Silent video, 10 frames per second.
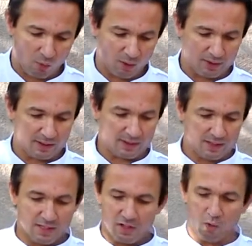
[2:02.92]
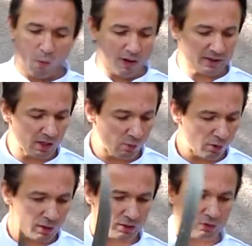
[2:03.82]
with it. One thing we're
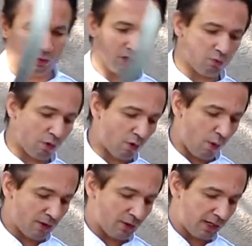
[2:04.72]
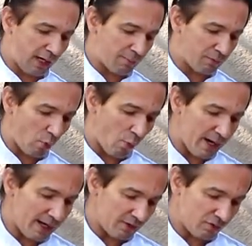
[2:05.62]
going to do is we're going to clip the
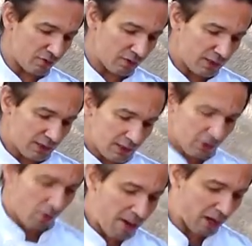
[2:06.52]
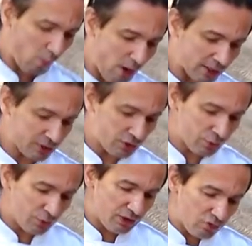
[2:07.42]
wings. No matter what you do,
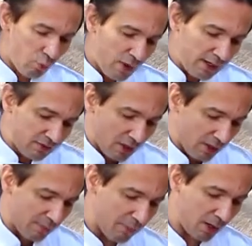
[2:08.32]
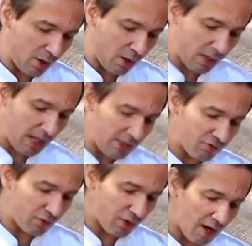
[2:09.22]
these wings are going to burn unless
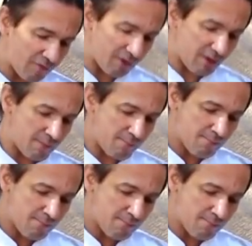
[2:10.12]
you cover them